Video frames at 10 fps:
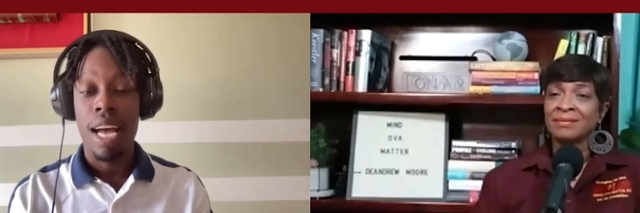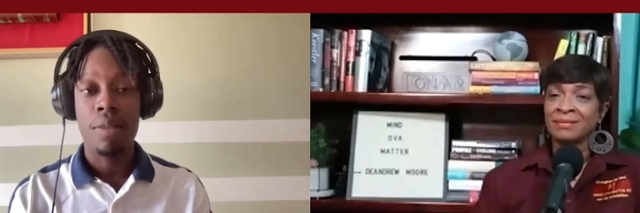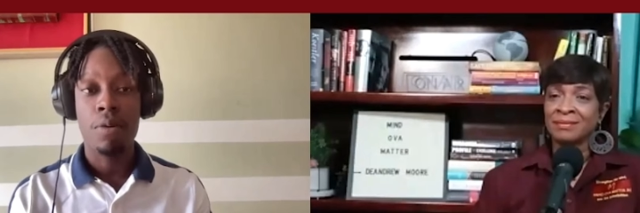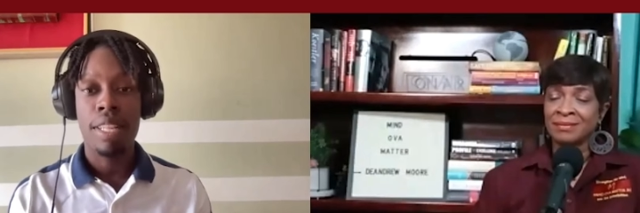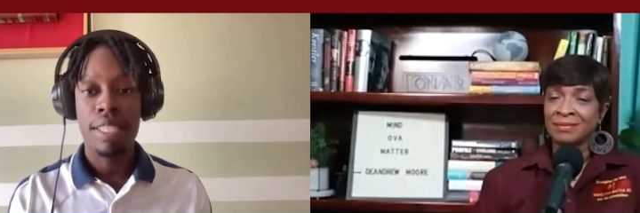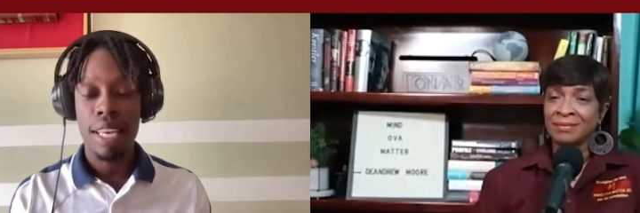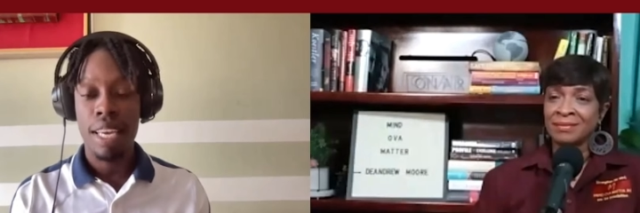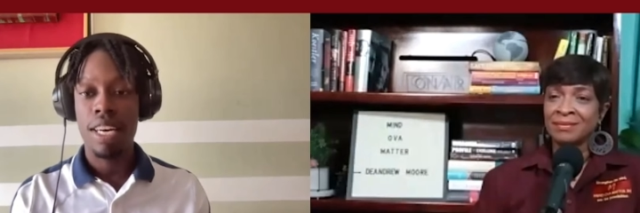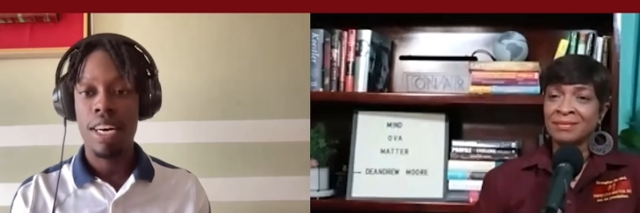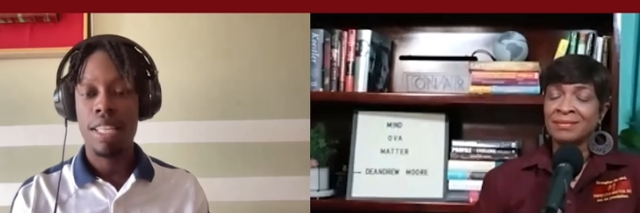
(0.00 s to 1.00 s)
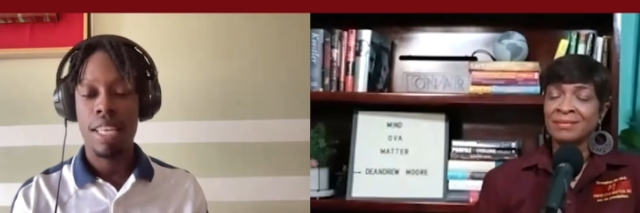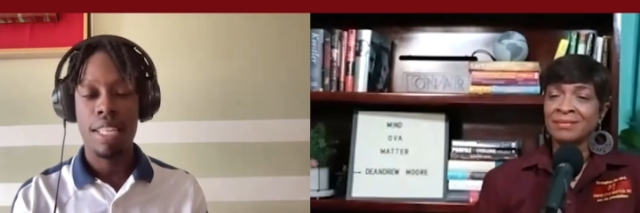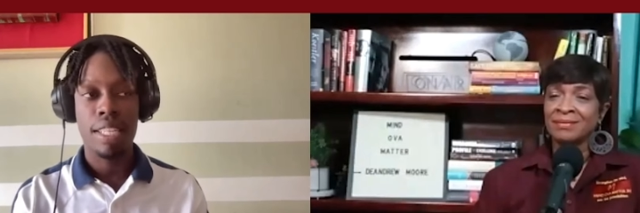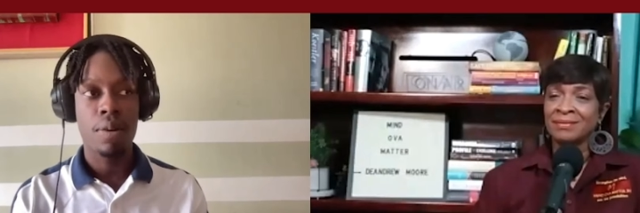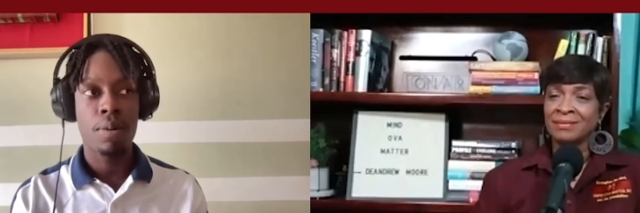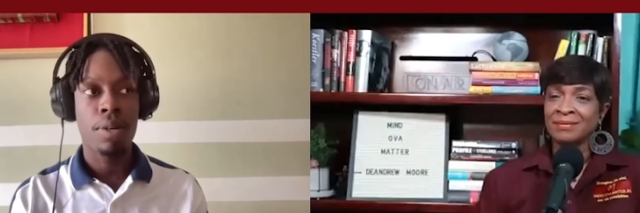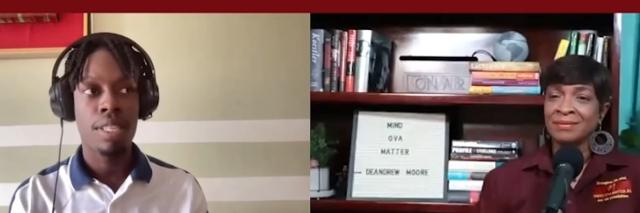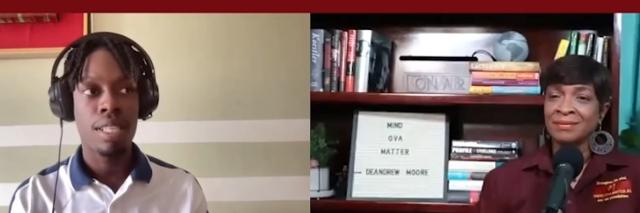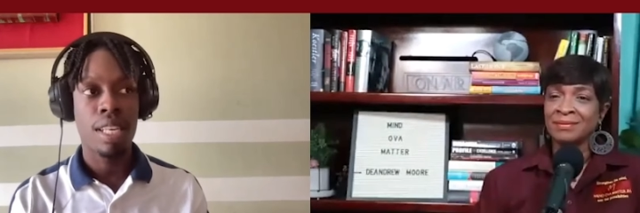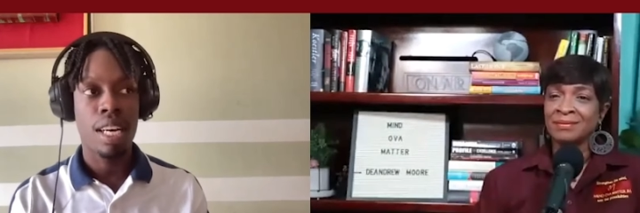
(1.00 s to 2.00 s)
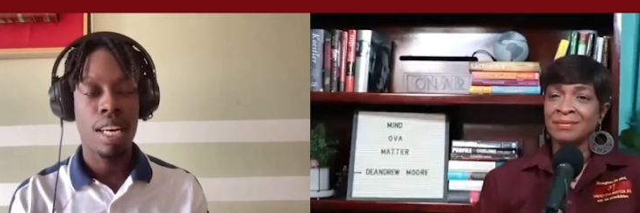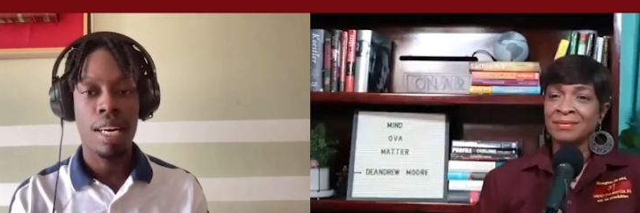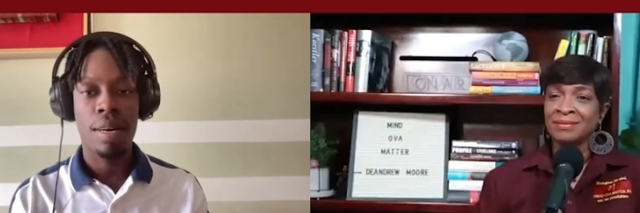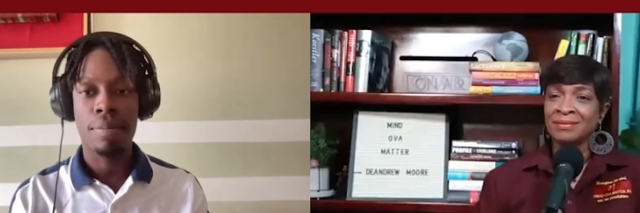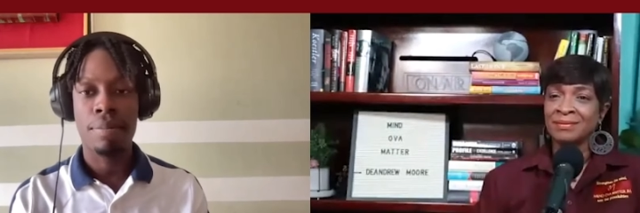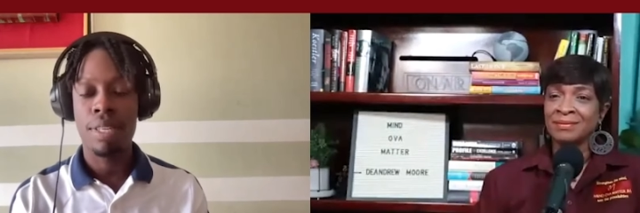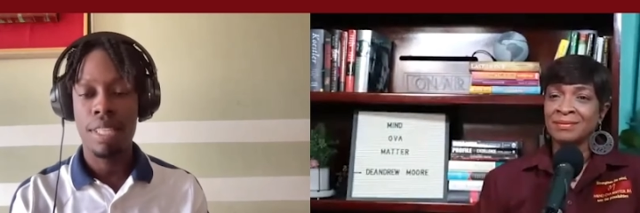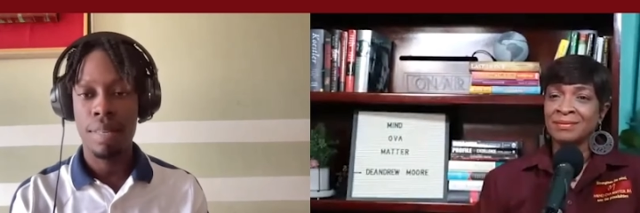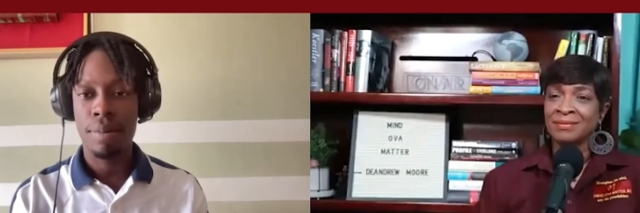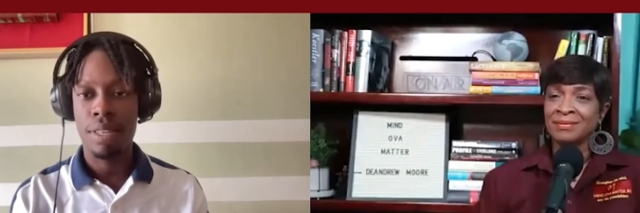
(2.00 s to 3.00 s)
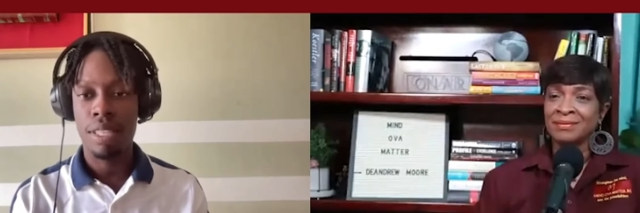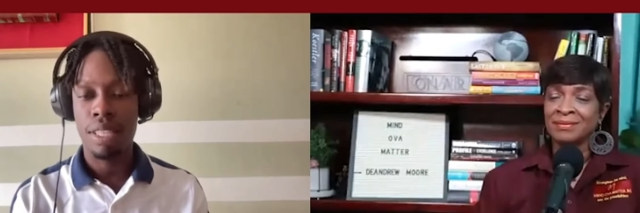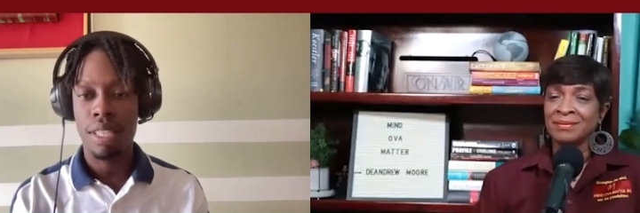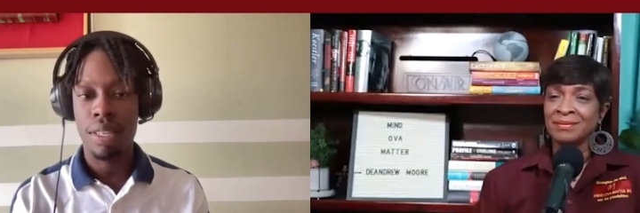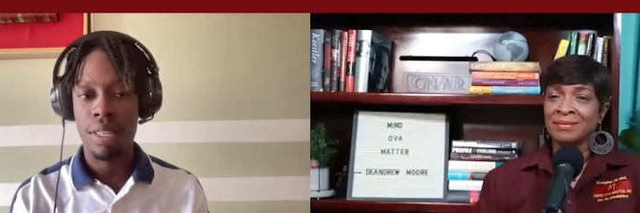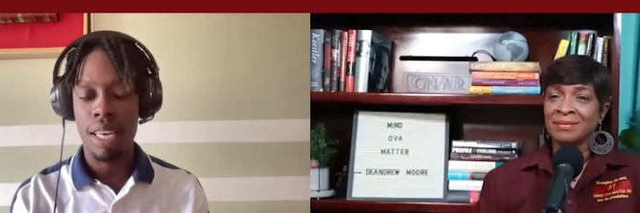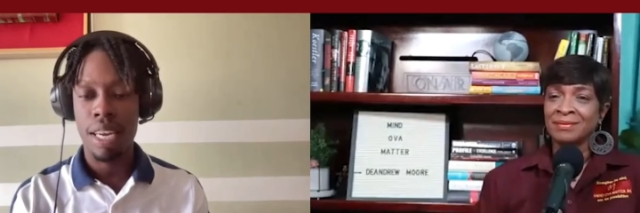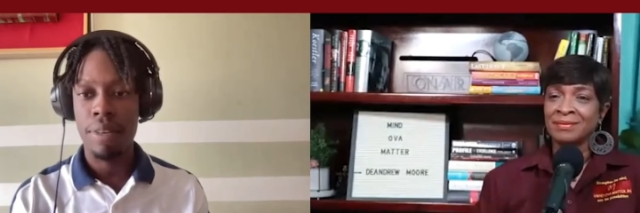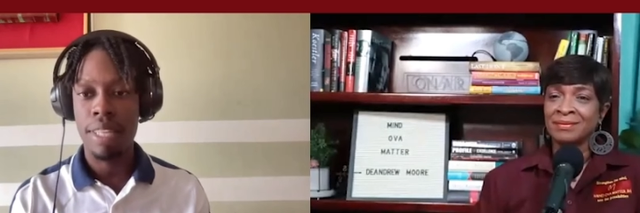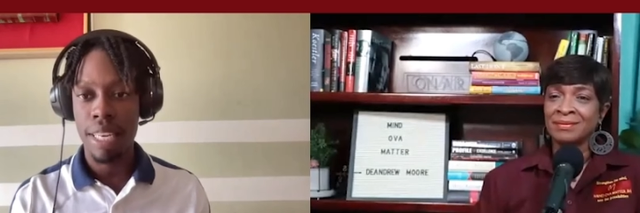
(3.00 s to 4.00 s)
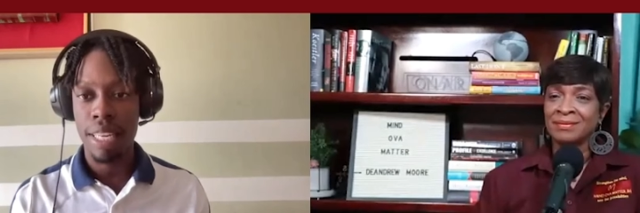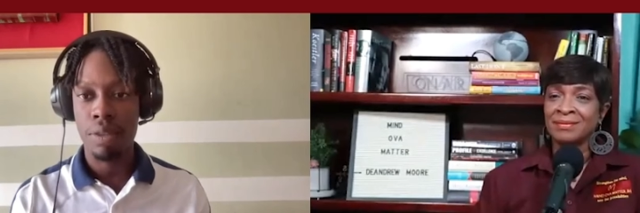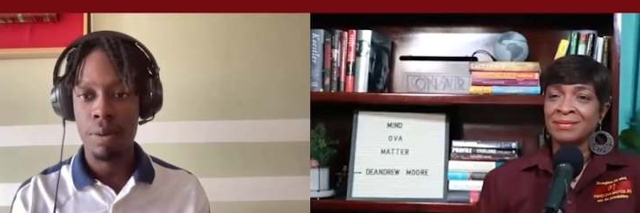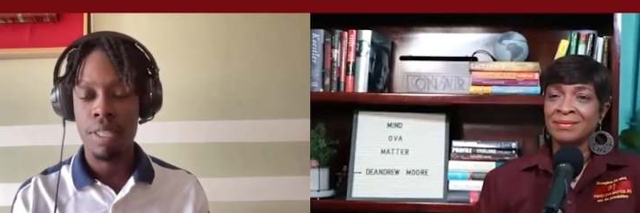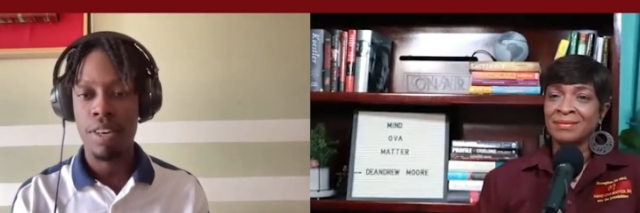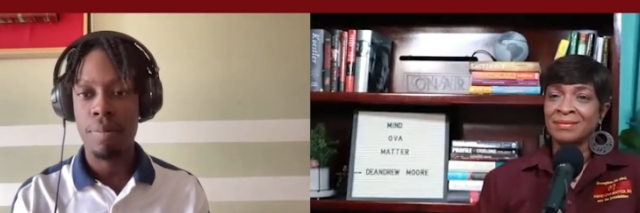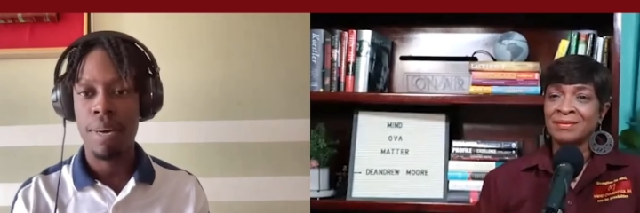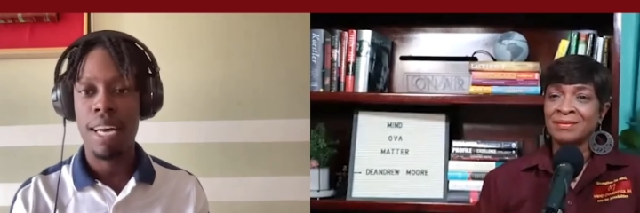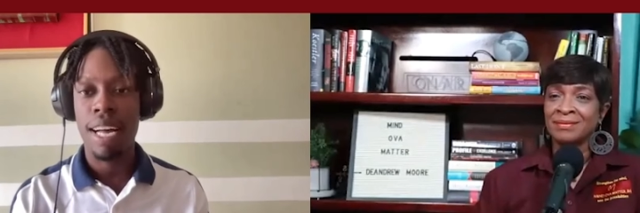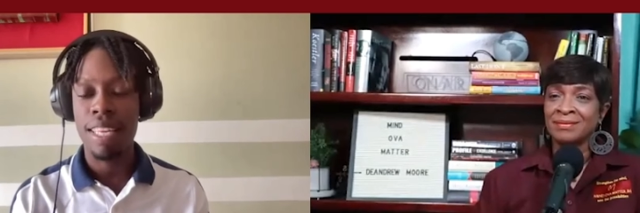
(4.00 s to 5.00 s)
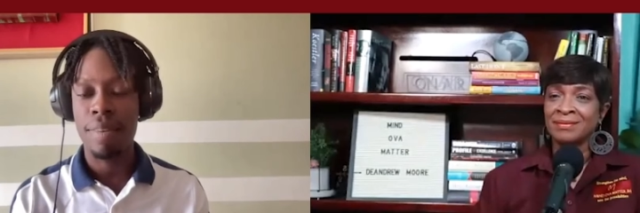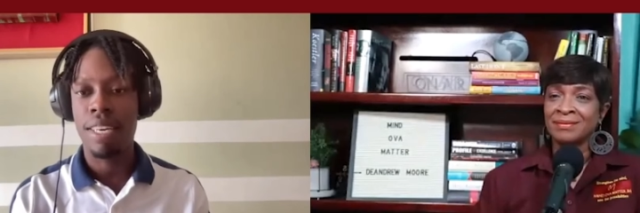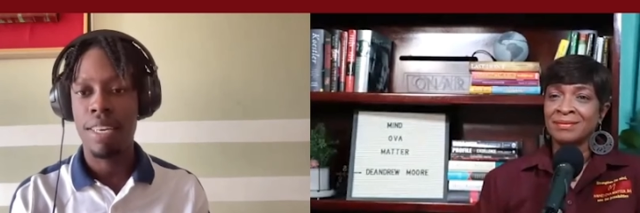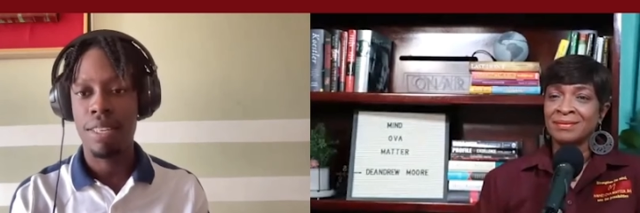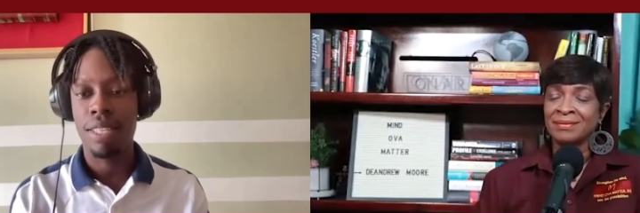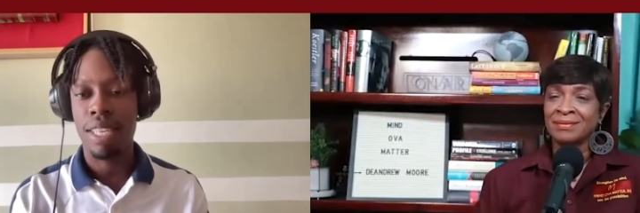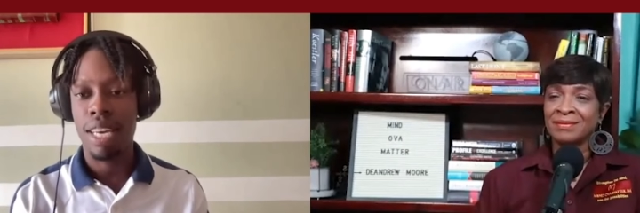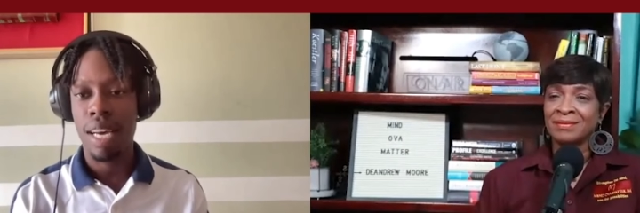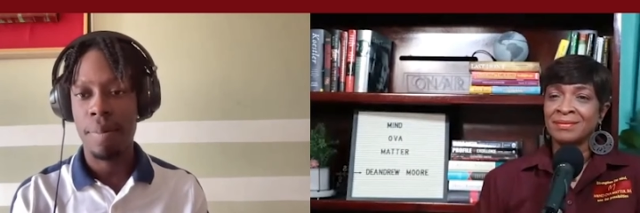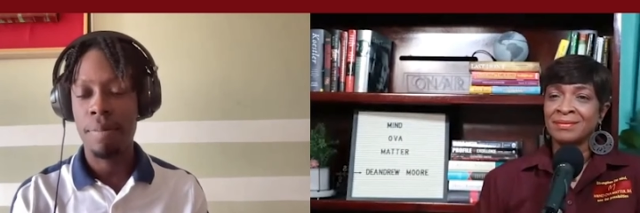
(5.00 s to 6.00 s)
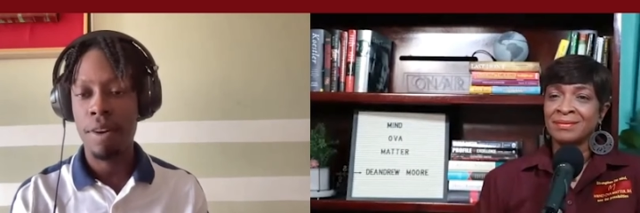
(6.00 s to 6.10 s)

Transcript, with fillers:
Speaker 1: And once I got that, it was um pretty much uh, everything else was up my alley because I'm a